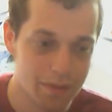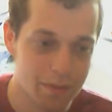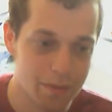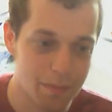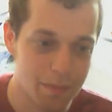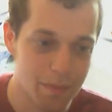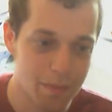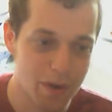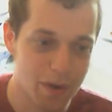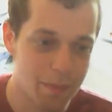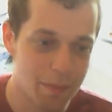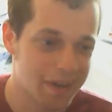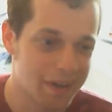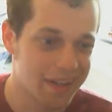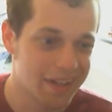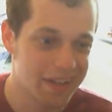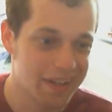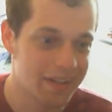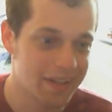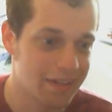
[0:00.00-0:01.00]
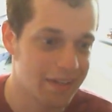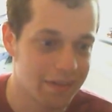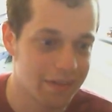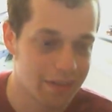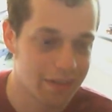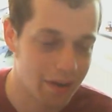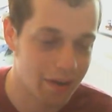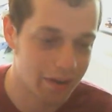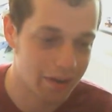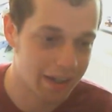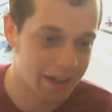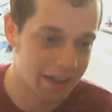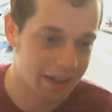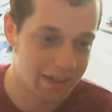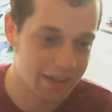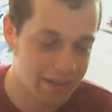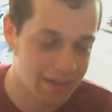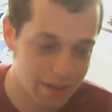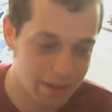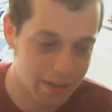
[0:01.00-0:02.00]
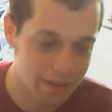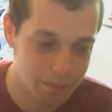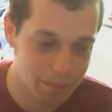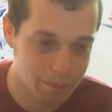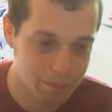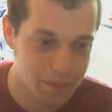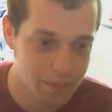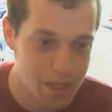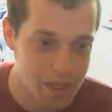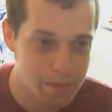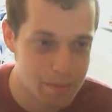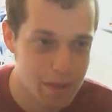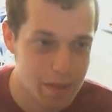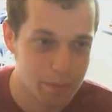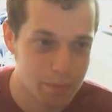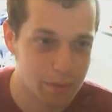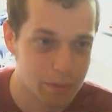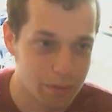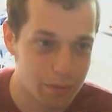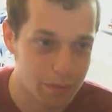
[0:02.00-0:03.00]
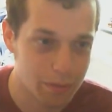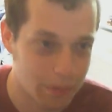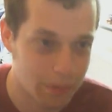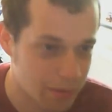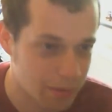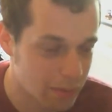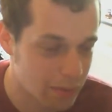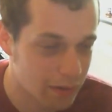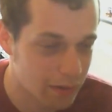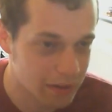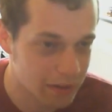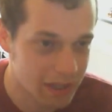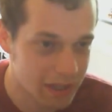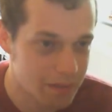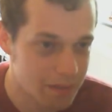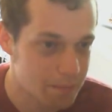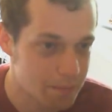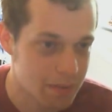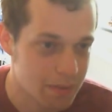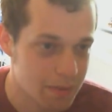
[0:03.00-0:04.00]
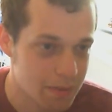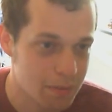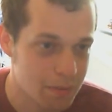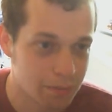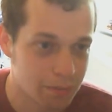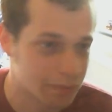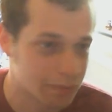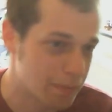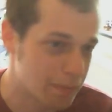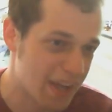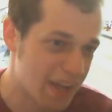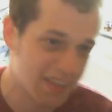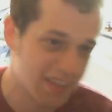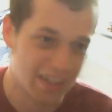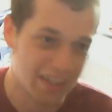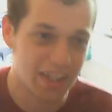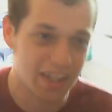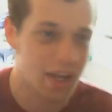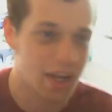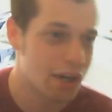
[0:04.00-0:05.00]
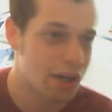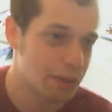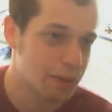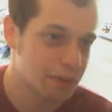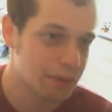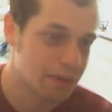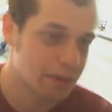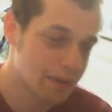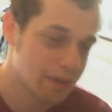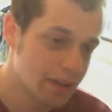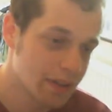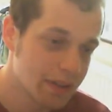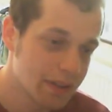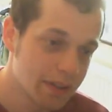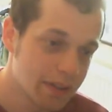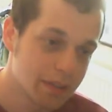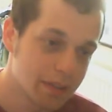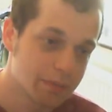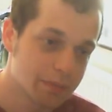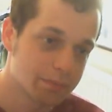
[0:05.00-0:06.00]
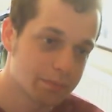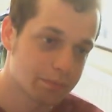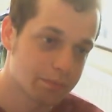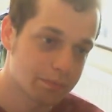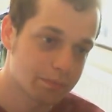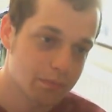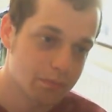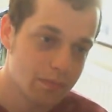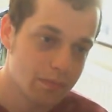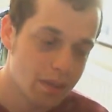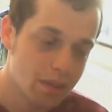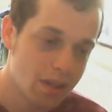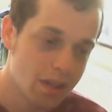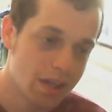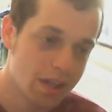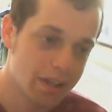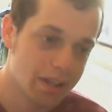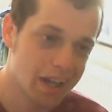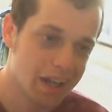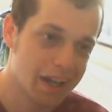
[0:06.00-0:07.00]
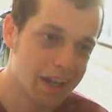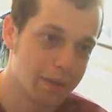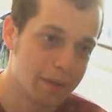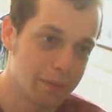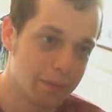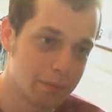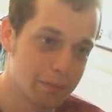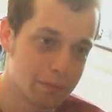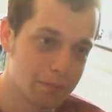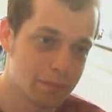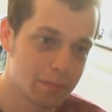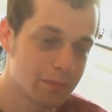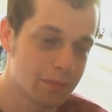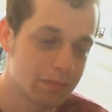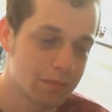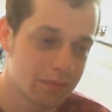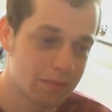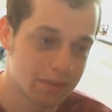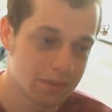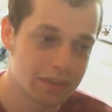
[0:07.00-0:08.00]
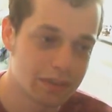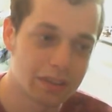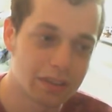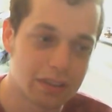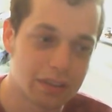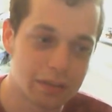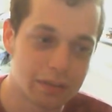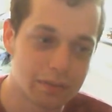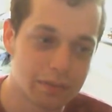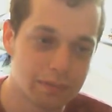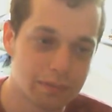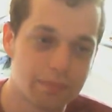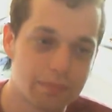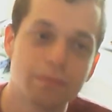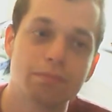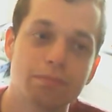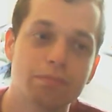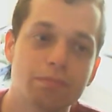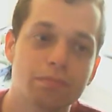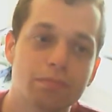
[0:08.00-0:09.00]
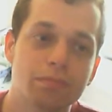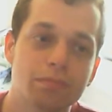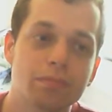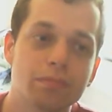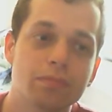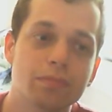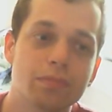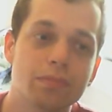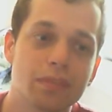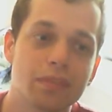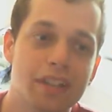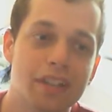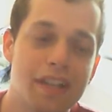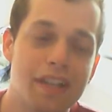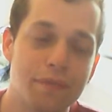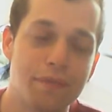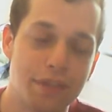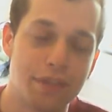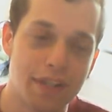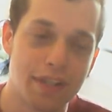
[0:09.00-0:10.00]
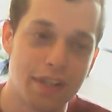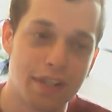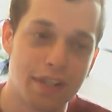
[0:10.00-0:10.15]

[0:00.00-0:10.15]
more money and going against people who are smuggling people from Mexico, and a guy who sort of lives in